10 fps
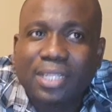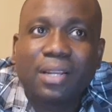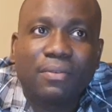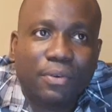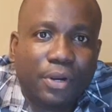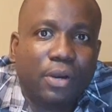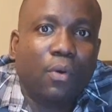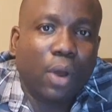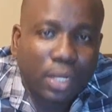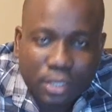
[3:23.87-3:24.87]
delivering
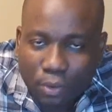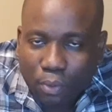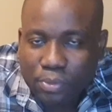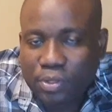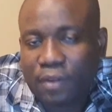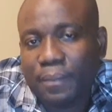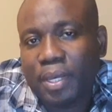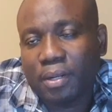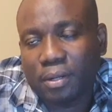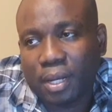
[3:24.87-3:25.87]
quality homes would have
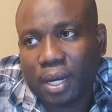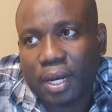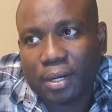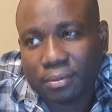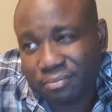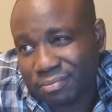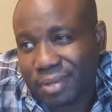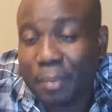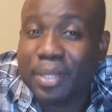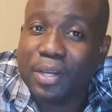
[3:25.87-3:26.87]
been a
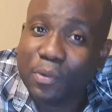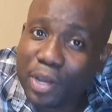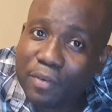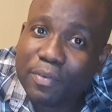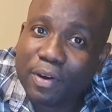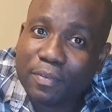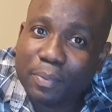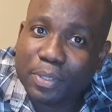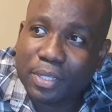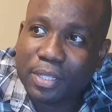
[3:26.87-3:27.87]
better way of
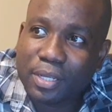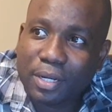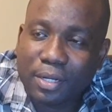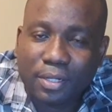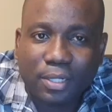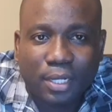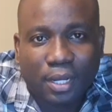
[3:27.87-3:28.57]
putting it on the